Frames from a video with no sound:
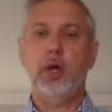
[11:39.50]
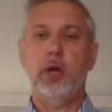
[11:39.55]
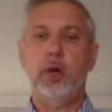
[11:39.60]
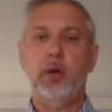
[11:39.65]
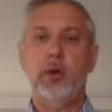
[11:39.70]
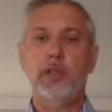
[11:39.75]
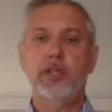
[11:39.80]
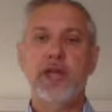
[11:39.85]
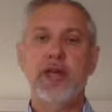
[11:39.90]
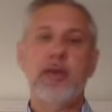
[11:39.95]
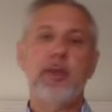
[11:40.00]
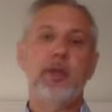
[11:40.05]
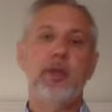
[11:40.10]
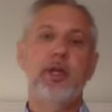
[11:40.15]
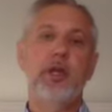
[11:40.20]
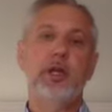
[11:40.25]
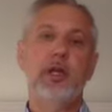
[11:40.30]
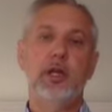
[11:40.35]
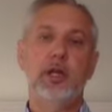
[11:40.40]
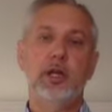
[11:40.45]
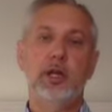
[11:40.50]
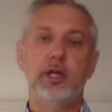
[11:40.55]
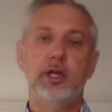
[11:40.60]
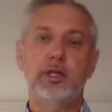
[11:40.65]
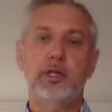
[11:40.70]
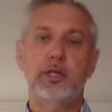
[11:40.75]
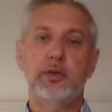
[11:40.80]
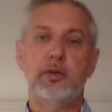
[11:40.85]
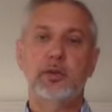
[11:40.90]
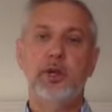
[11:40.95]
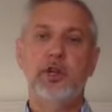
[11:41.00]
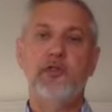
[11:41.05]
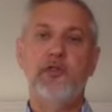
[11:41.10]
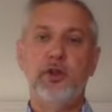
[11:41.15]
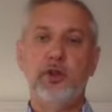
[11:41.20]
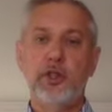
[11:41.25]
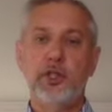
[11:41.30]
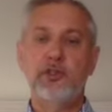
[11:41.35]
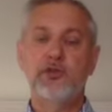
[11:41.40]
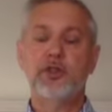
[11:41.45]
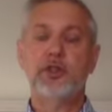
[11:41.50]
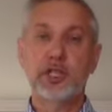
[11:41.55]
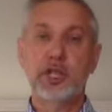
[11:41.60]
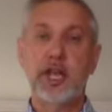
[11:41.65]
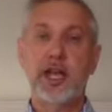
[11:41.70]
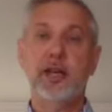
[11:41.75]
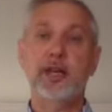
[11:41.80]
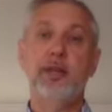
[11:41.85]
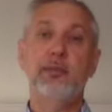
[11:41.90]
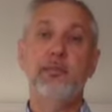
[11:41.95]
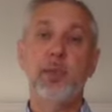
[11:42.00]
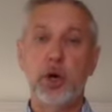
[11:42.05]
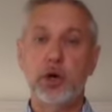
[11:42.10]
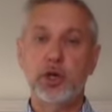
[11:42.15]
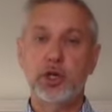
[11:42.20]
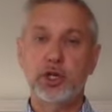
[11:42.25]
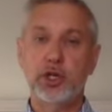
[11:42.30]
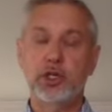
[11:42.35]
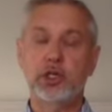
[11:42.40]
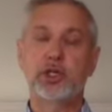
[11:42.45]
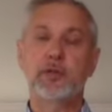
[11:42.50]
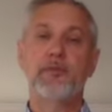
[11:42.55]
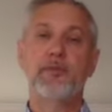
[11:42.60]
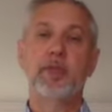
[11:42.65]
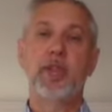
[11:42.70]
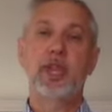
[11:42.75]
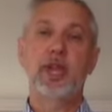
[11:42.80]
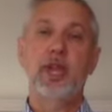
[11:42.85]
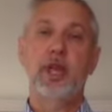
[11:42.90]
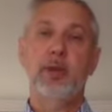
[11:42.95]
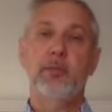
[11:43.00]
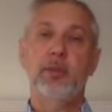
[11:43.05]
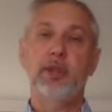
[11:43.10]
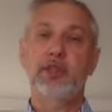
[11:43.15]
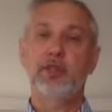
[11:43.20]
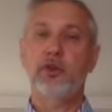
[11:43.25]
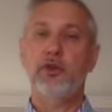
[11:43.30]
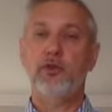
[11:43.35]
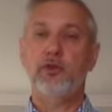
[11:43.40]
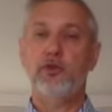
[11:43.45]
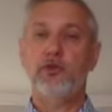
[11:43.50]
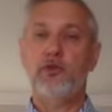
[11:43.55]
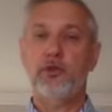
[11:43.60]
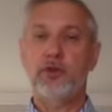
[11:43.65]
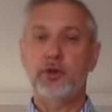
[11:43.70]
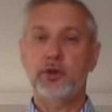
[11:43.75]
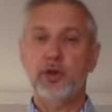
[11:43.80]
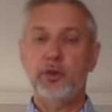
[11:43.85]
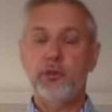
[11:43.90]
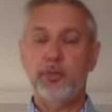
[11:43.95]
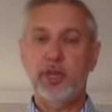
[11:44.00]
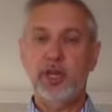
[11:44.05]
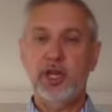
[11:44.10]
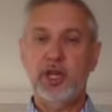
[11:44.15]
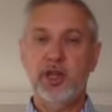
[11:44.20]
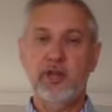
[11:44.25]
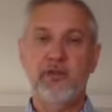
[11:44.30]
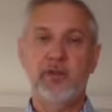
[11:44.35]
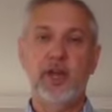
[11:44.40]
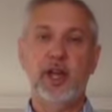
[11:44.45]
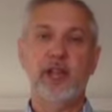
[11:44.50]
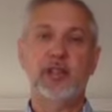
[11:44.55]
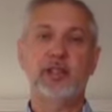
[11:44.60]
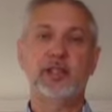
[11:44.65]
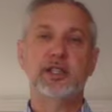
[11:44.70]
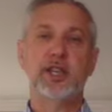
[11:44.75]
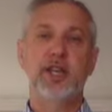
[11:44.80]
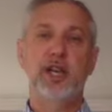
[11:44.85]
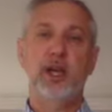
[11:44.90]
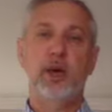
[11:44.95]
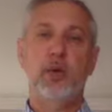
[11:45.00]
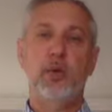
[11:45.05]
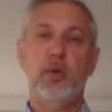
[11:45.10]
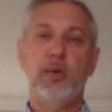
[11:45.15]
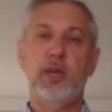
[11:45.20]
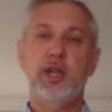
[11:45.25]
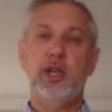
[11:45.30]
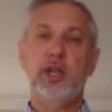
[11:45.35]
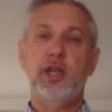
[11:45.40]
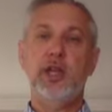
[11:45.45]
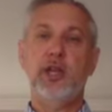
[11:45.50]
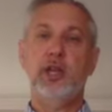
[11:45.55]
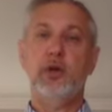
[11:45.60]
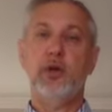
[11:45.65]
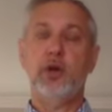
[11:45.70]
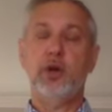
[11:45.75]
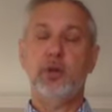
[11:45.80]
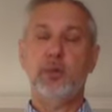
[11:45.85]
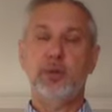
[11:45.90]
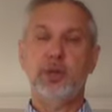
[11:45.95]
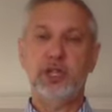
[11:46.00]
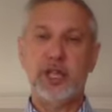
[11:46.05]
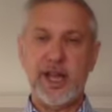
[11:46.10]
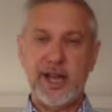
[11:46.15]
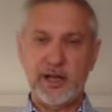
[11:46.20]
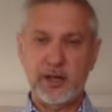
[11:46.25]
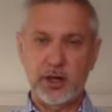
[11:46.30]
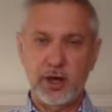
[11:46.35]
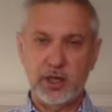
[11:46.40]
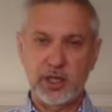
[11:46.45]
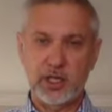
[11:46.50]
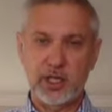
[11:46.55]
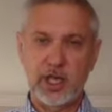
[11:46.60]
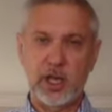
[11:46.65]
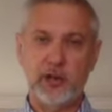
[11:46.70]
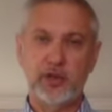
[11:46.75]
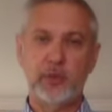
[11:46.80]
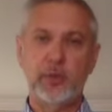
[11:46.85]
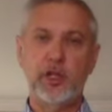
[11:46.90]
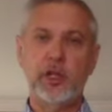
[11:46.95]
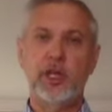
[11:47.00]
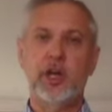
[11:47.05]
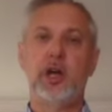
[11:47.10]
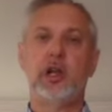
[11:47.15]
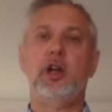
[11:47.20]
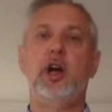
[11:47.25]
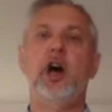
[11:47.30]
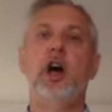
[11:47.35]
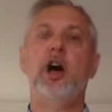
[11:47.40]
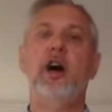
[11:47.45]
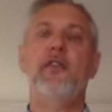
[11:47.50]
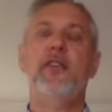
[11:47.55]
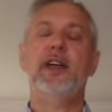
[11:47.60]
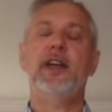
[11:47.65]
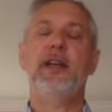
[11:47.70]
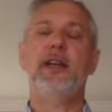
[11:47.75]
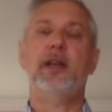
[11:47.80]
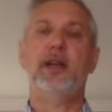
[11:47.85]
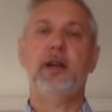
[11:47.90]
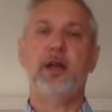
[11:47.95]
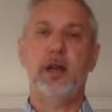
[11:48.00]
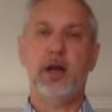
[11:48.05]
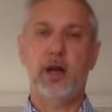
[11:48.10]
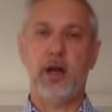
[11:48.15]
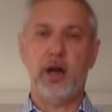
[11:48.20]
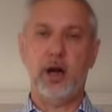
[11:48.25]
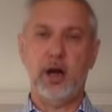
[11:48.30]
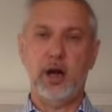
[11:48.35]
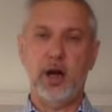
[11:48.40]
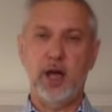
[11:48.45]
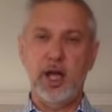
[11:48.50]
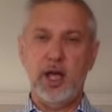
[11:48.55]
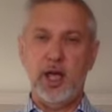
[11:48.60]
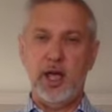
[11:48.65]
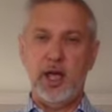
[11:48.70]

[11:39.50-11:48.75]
what's happening is we feel these visceral emotions, but so many of us, we, in order to protect ourselves, we cut off our